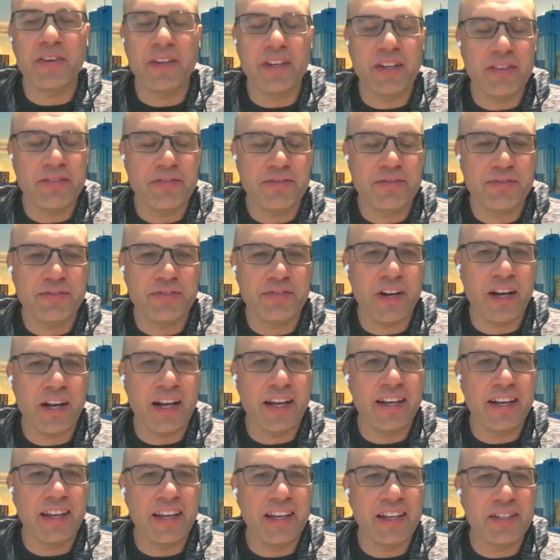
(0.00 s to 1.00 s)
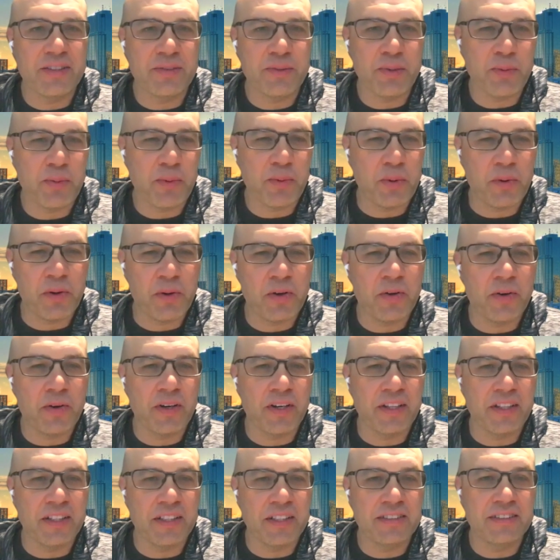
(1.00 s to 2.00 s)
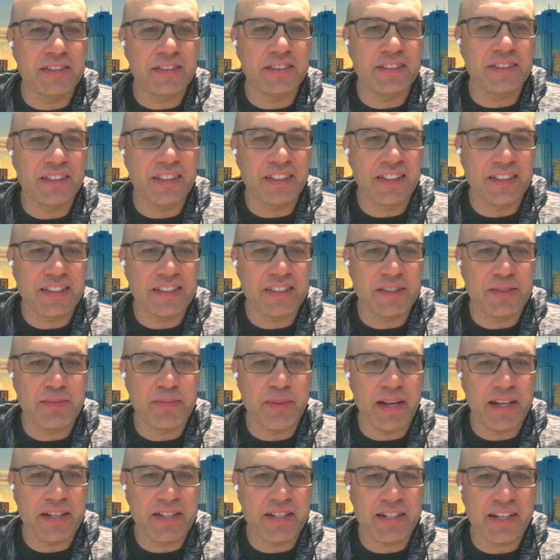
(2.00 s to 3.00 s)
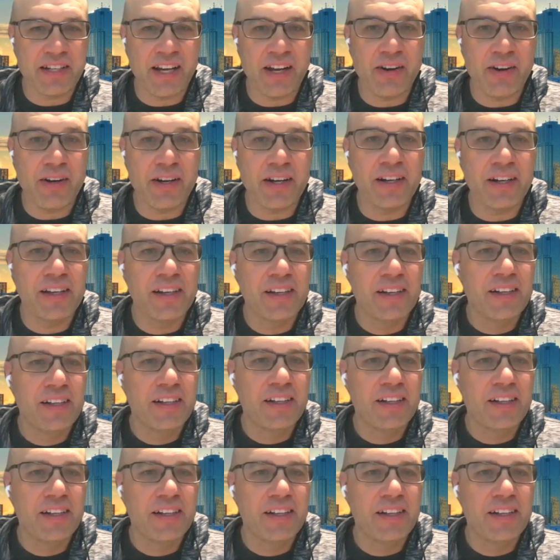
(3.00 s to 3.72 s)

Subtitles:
on a Friday is when we're recording this, and I guess it's magic hour